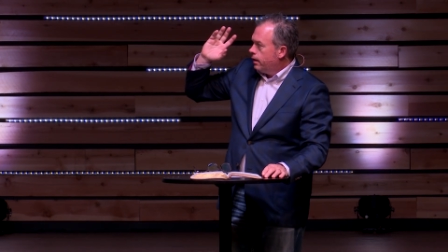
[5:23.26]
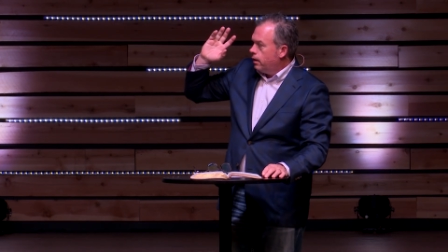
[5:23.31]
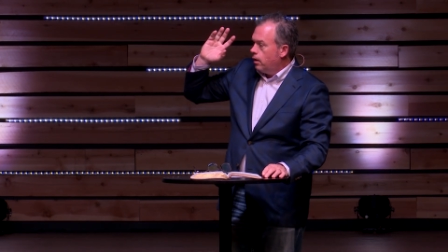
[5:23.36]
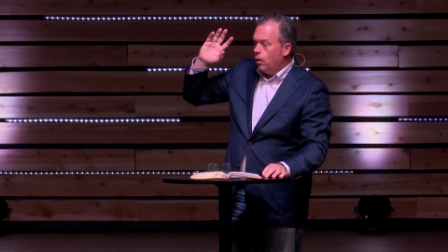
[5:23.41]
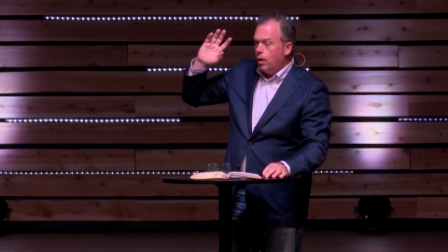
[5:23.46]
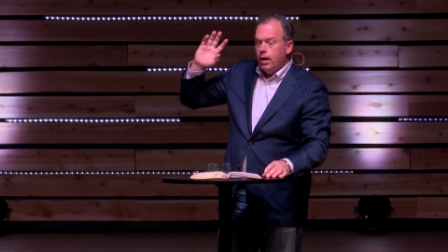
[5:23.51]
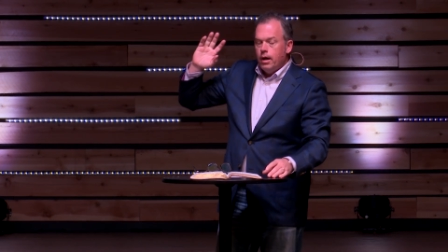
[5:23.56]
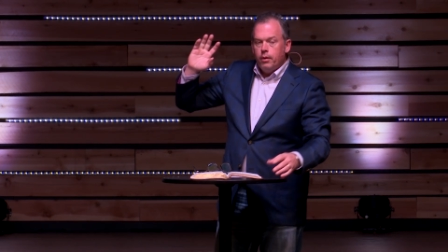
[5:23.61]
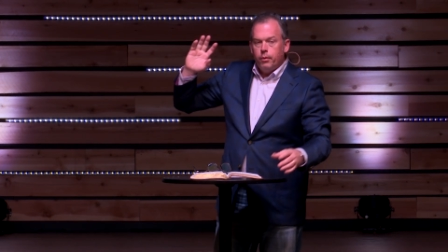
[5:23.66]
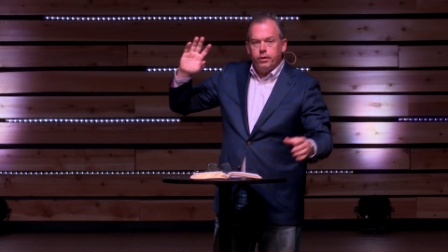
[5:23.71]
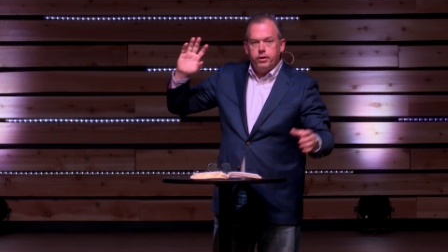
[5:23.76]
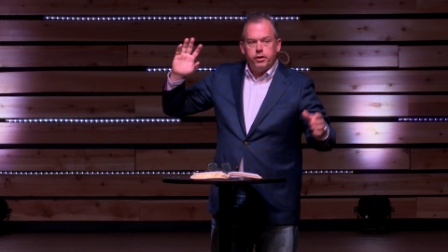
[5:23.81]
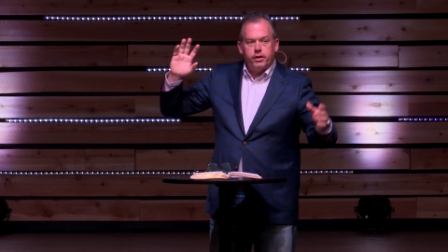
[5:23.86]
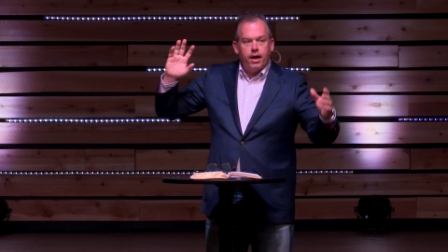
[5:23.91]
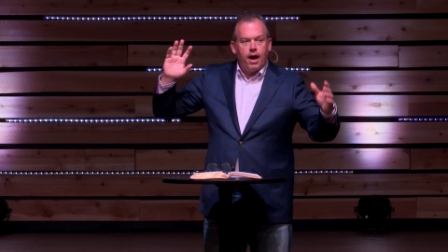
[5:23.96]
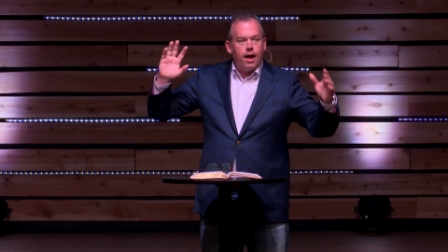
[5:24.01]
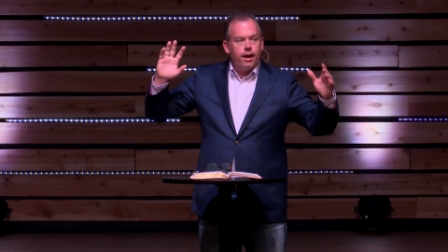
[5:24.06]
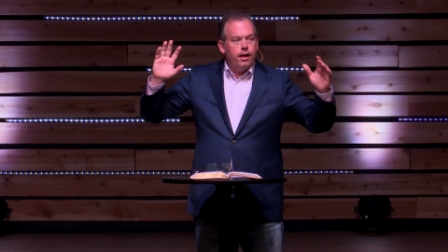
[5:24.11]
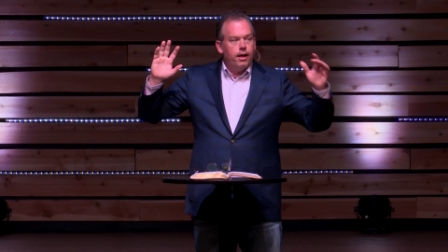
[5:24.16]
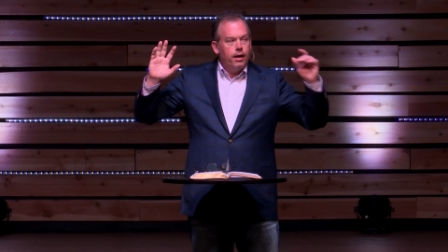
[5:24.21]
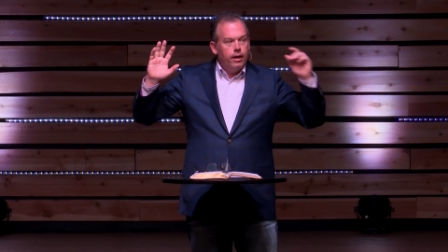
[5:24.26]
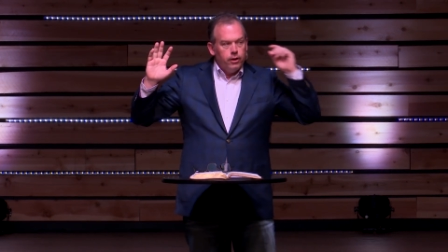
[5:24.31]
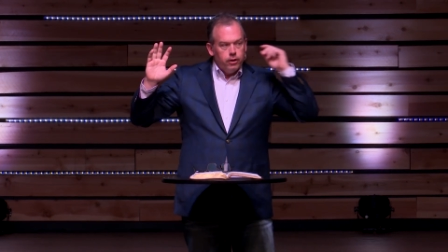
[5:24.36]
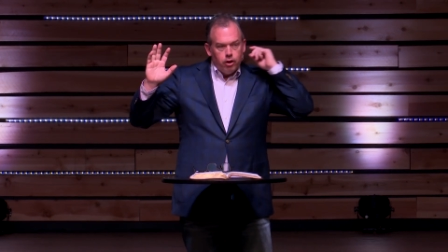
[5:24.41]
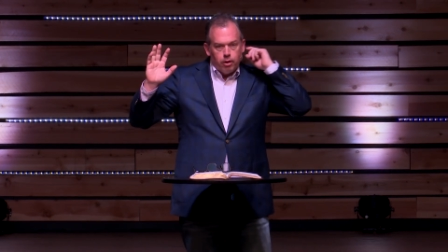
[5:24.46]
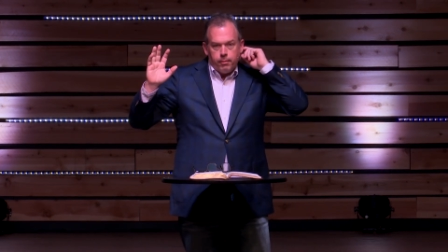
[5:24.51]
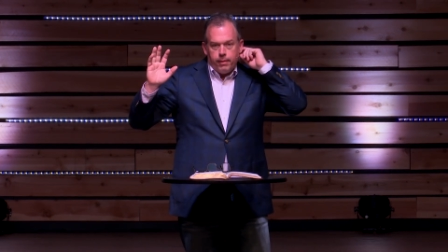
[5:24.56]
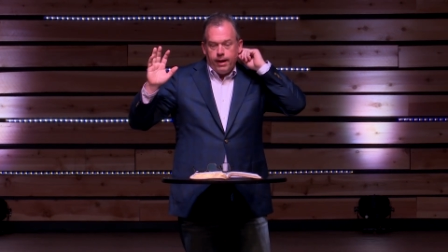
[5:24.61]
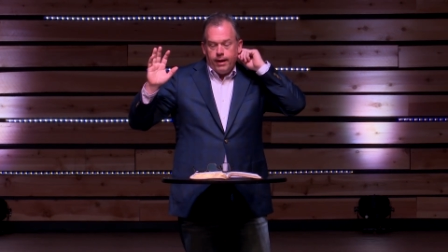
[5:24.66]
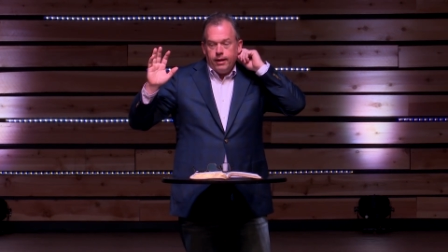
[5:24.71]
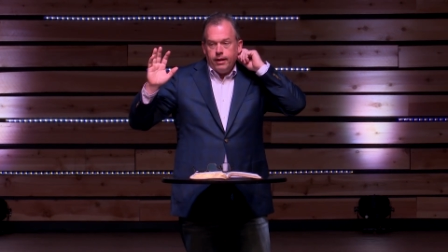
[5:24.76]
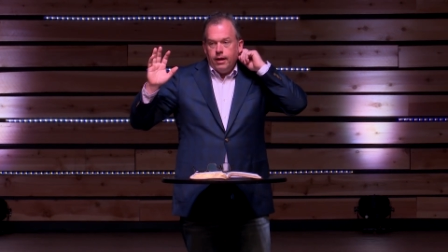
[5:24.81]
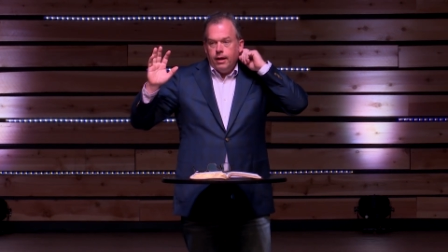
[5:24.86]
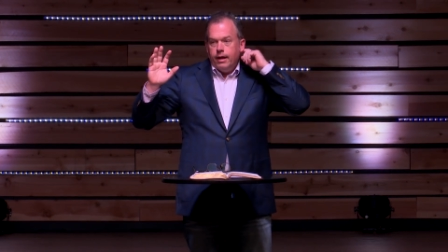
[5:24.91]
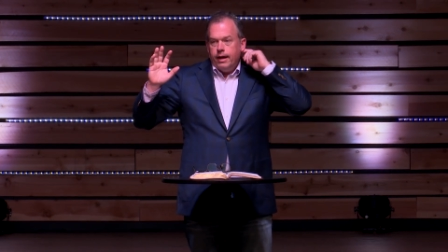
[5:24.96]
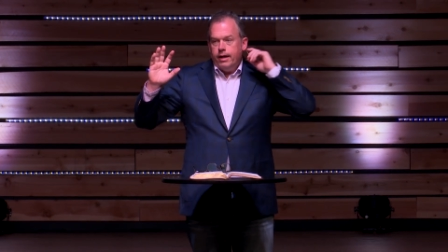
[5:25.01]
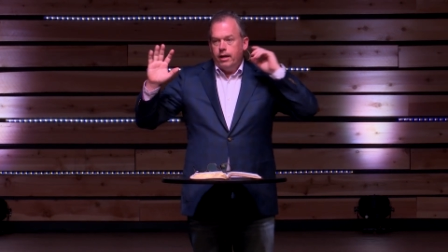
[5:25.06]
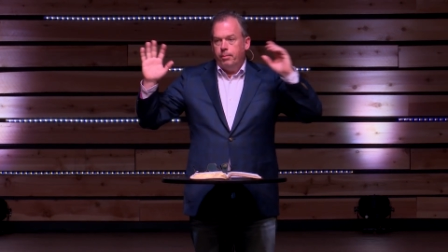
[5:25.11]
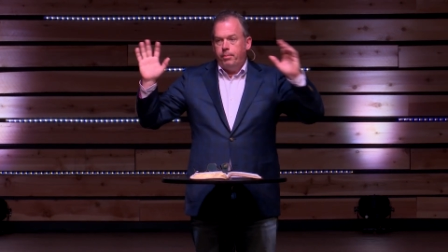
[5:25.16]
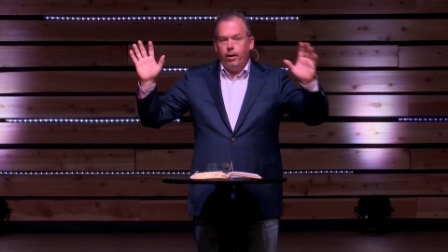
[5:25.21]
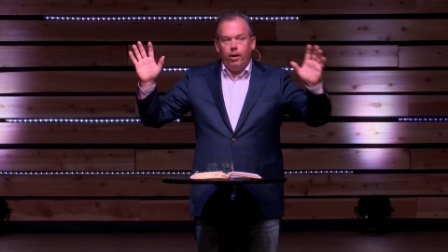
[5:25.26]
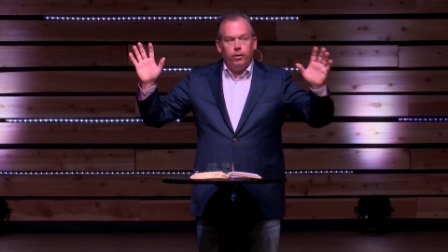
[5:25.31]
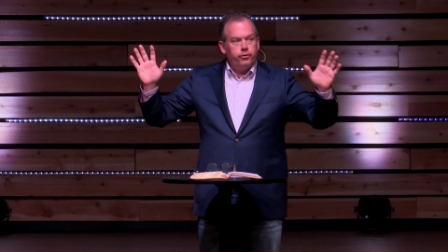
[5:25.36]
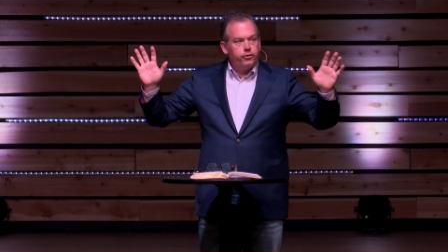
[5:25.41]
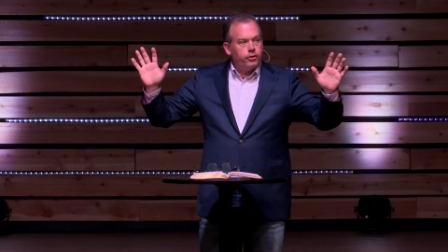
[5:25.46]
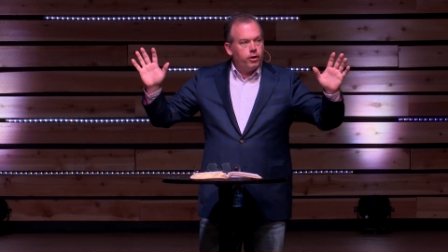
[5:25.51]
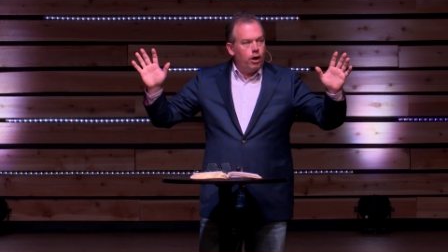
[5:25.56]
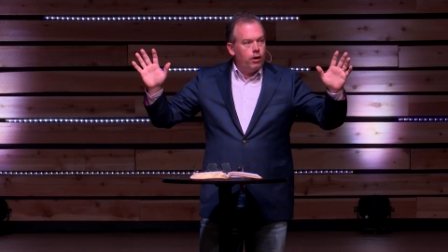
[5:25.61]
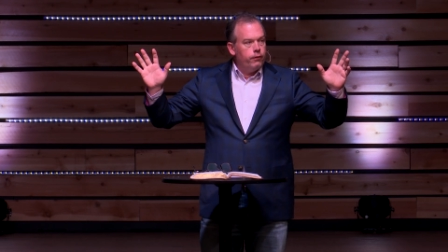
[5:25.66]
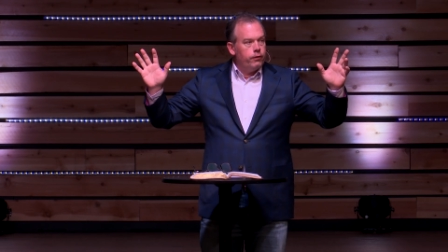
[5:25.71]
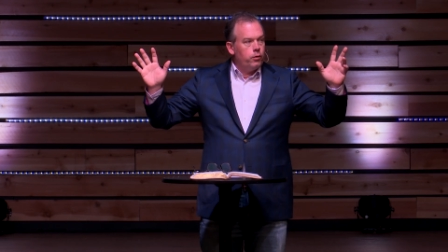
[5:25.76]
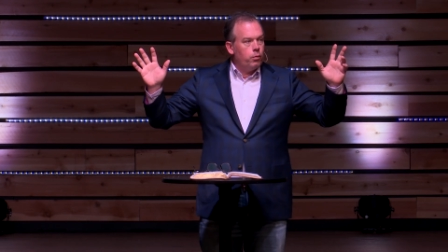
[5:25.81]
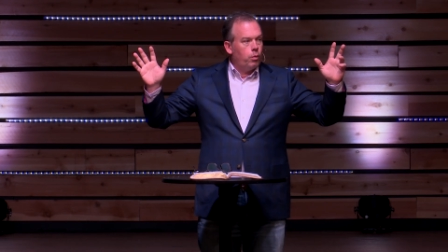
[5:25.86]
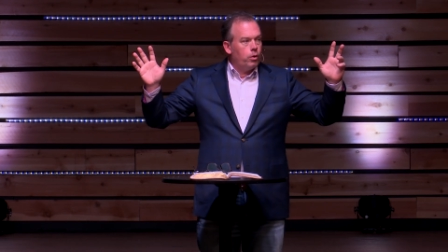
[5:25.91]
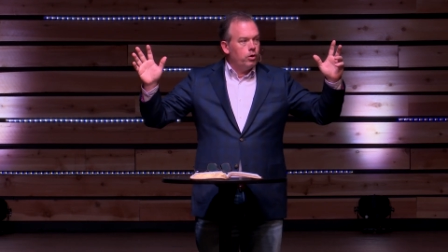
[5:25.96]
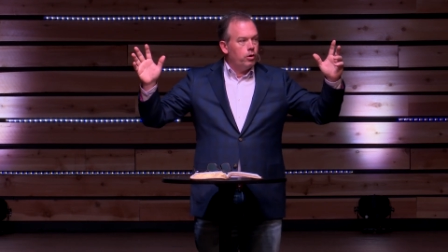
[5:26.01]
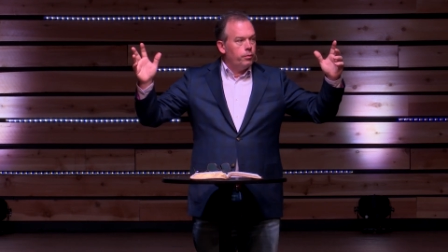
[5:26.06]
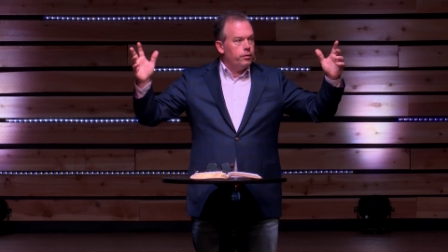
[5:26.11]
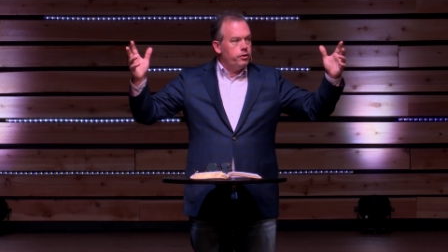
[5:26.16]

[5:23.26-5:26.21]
you know when you got look, man, in a post-COVID world,